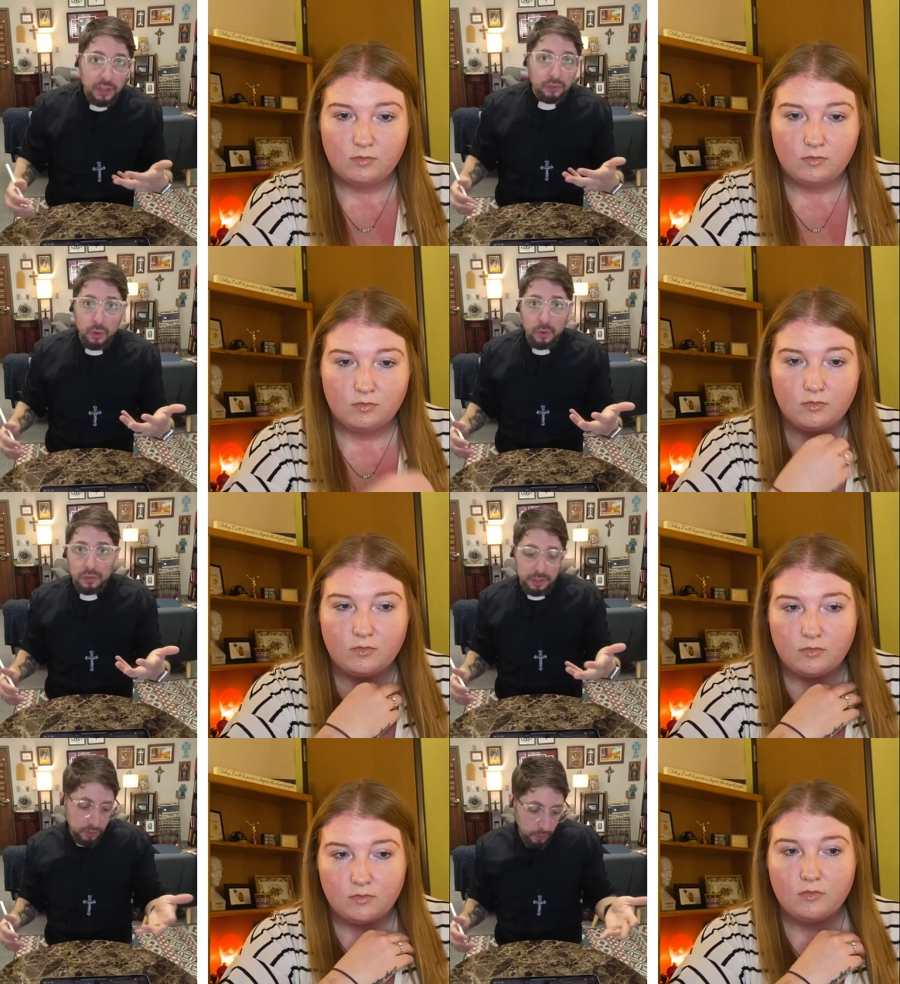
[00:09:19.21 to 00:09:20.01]

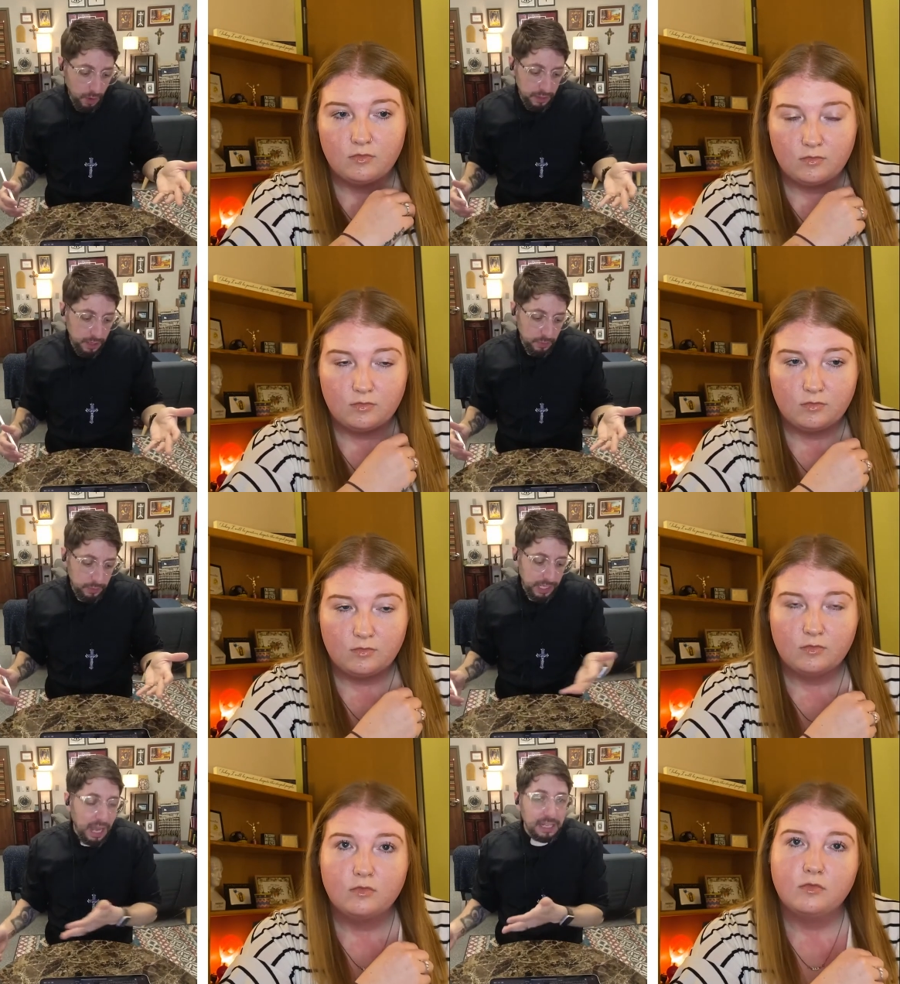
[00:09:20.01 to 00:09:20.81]
Speaker 1: So the one that
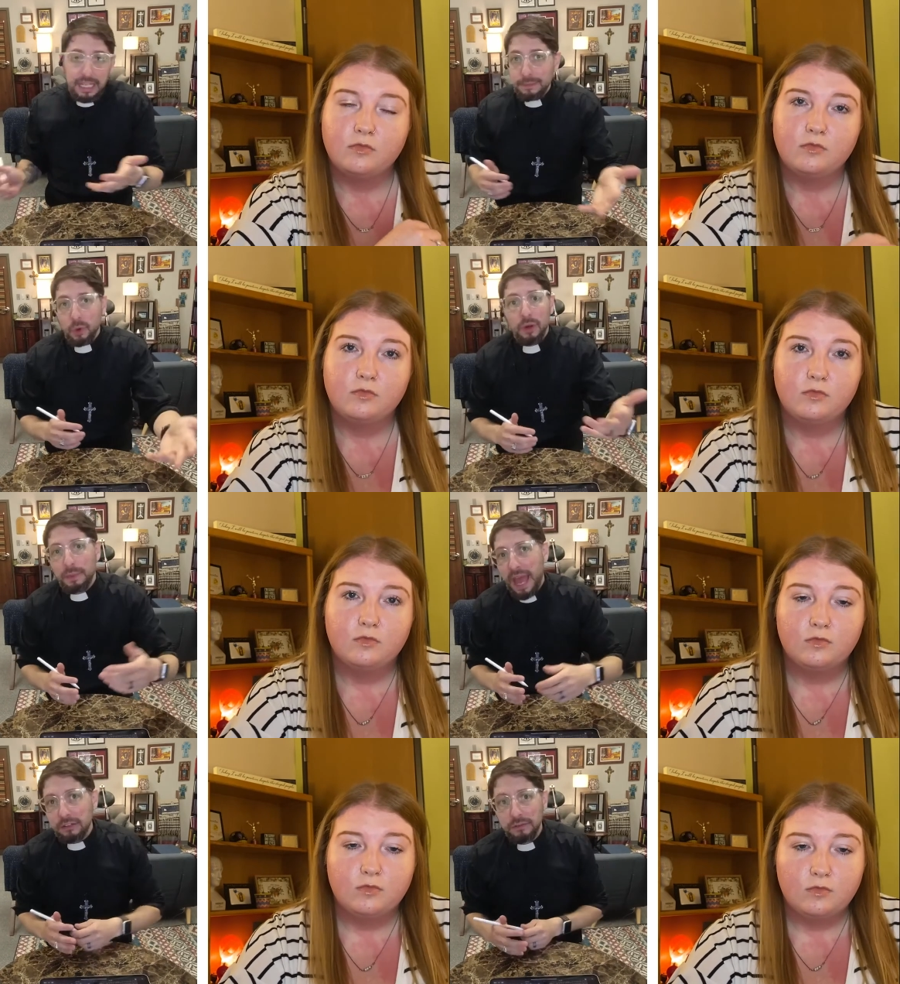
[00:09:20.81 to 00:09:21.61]
we kind of keep
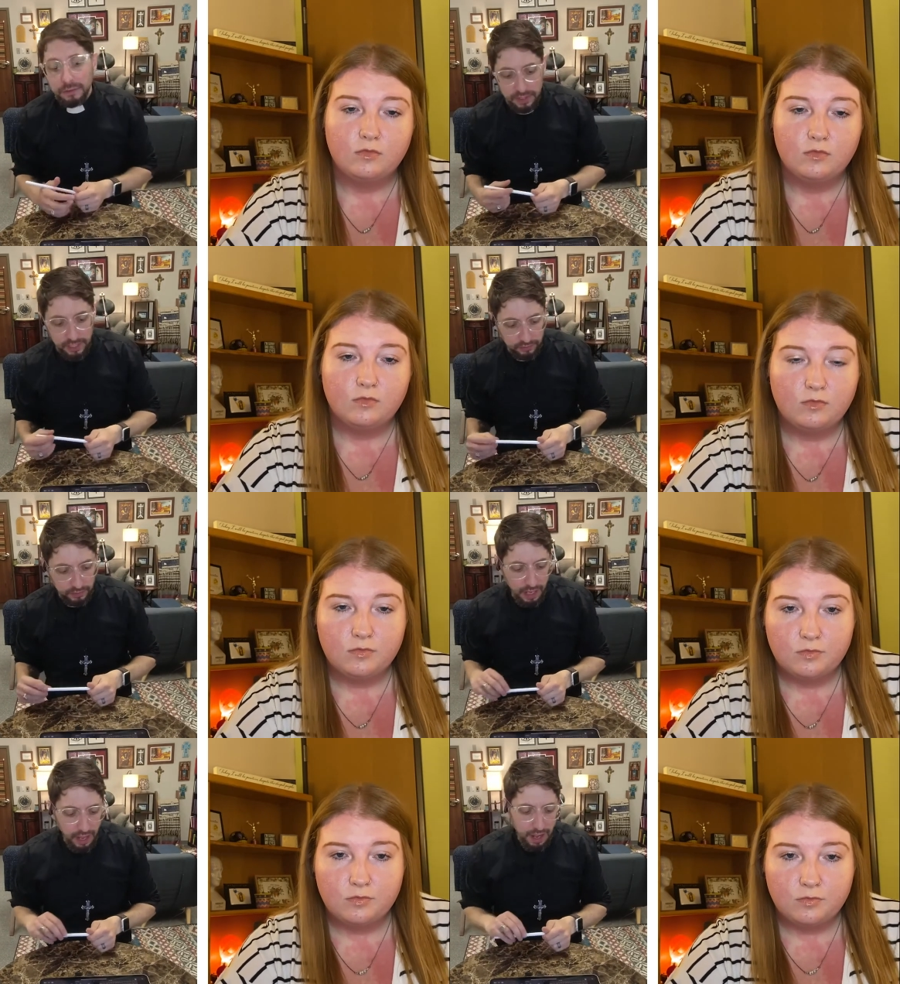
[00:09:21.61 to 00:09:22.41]
going back to for
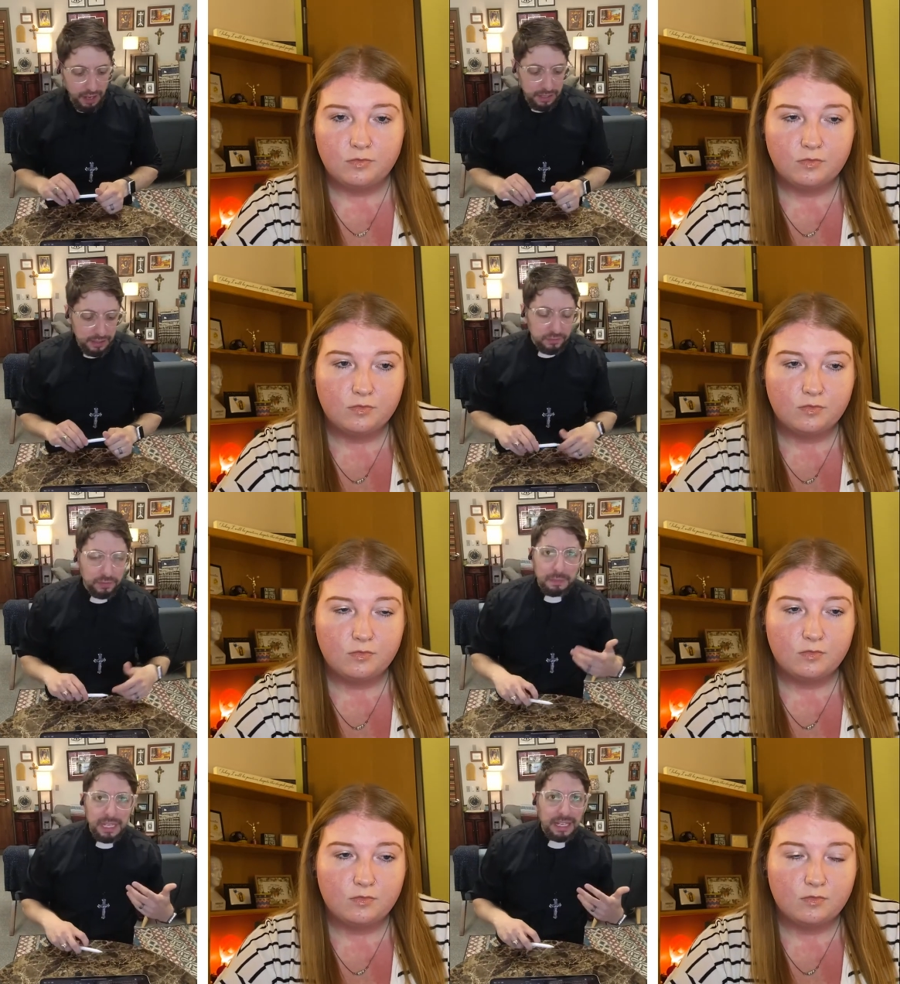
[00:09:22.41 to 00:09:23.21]
this, at
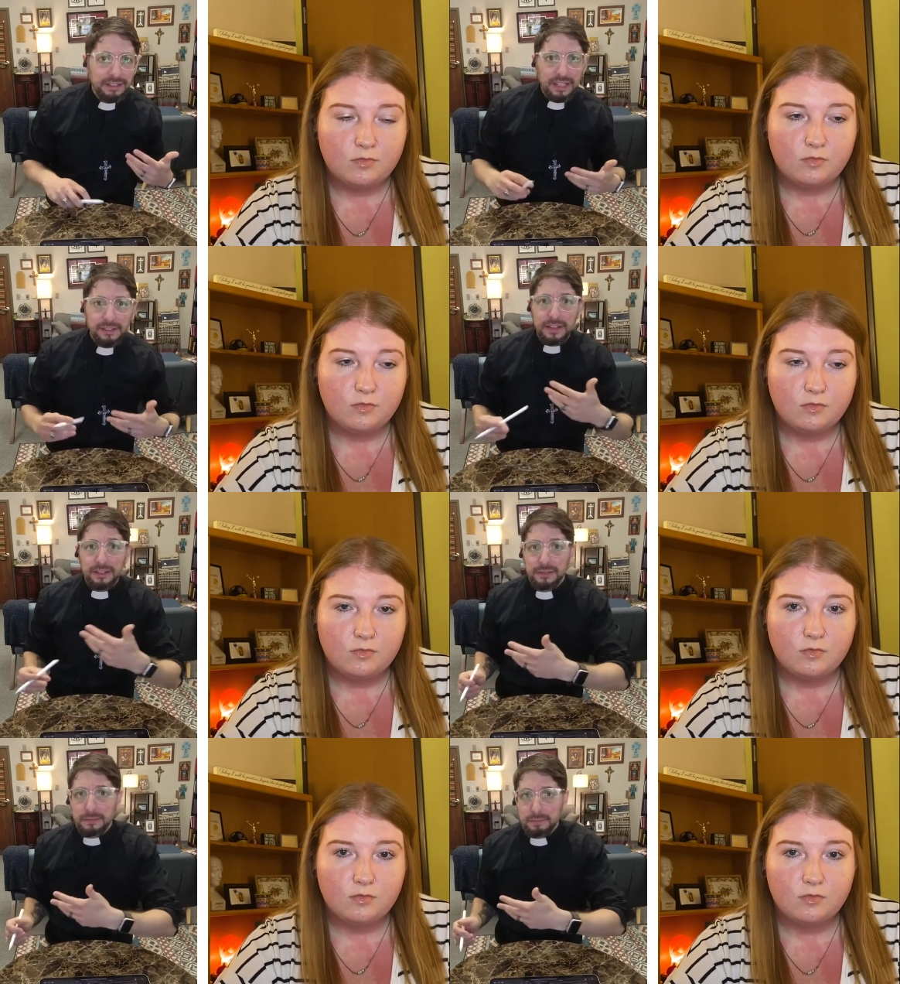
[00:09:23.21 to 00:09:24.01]
least for me, it's
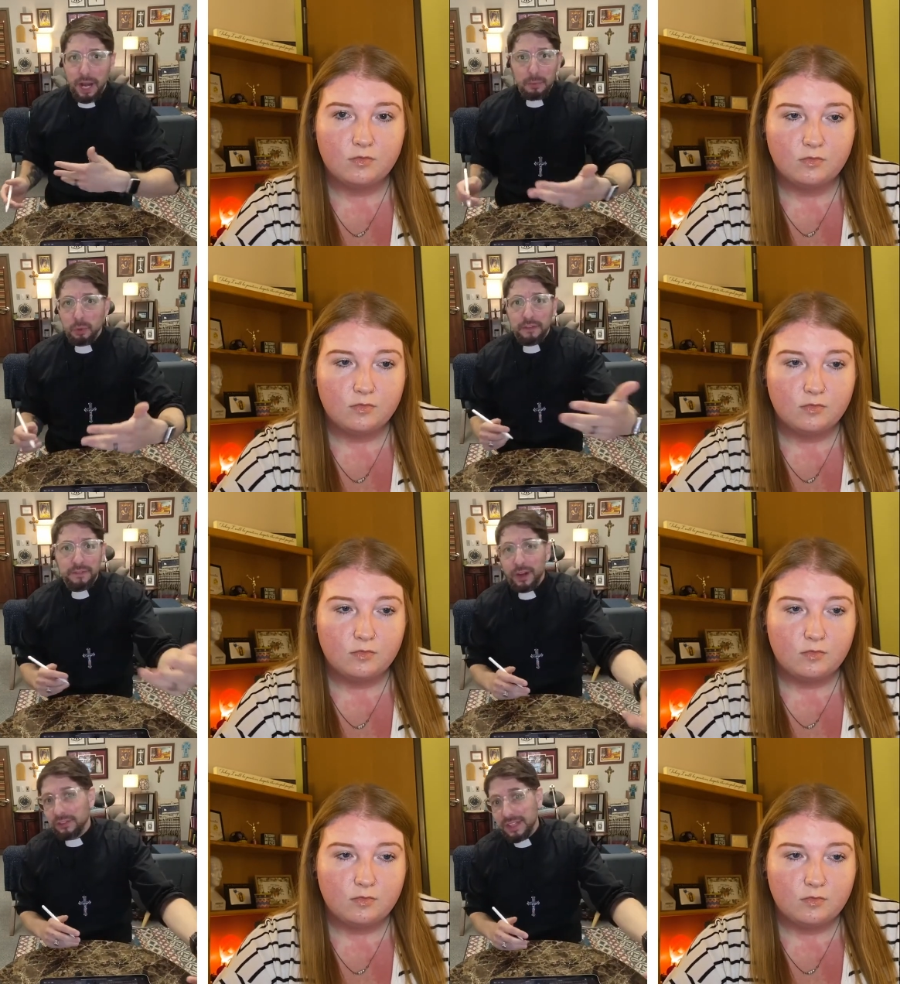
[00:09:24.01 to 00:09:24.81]
the parable of
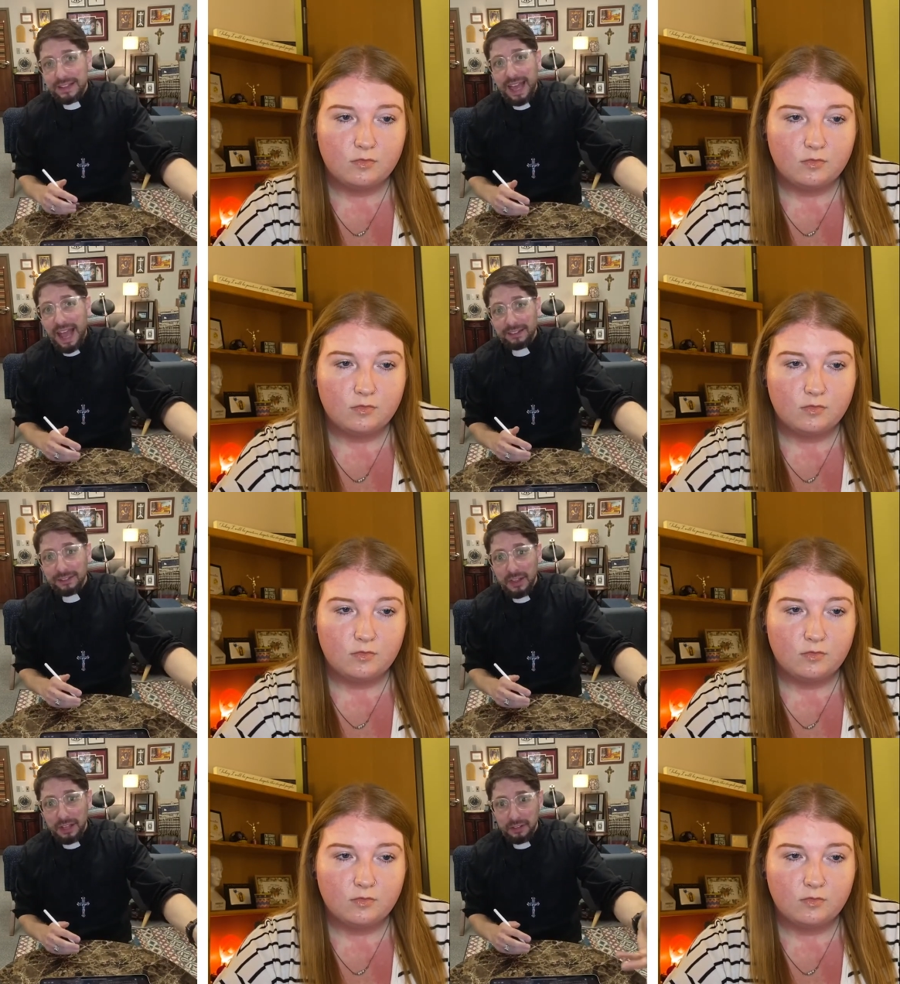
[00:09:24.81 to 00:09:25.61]
the Pharisee and the
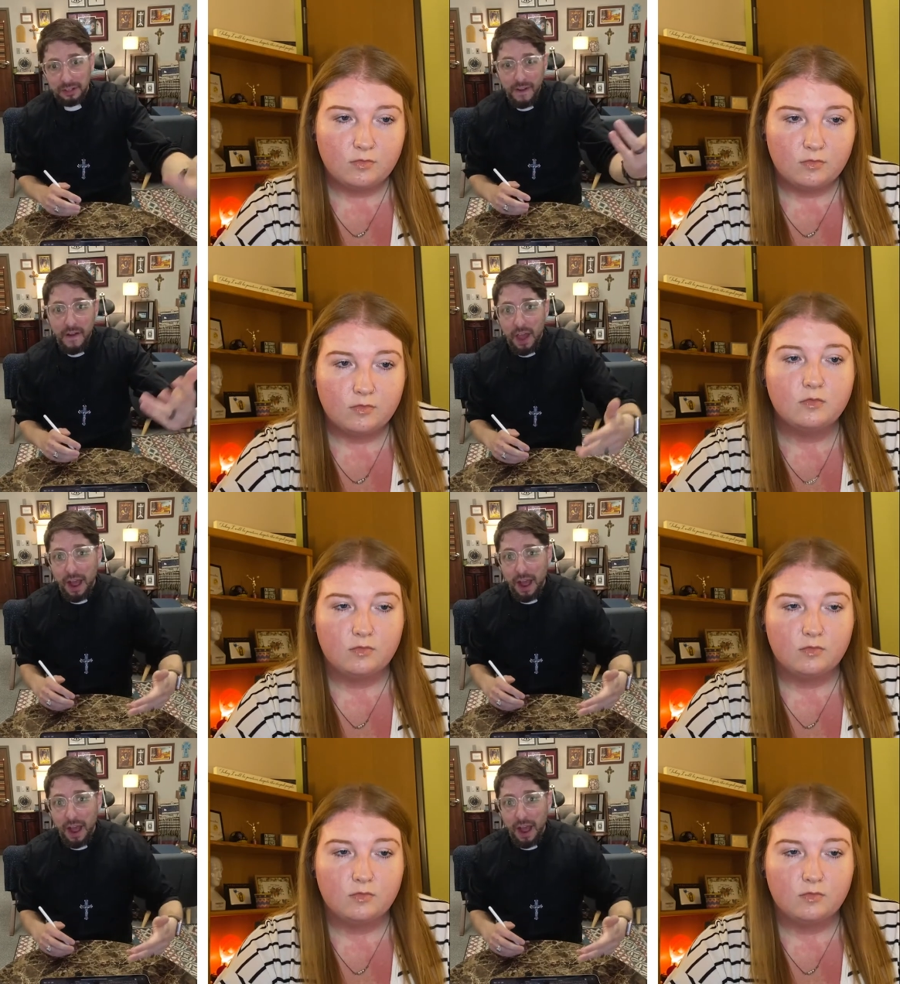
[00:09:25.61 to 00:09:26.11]
tax collector.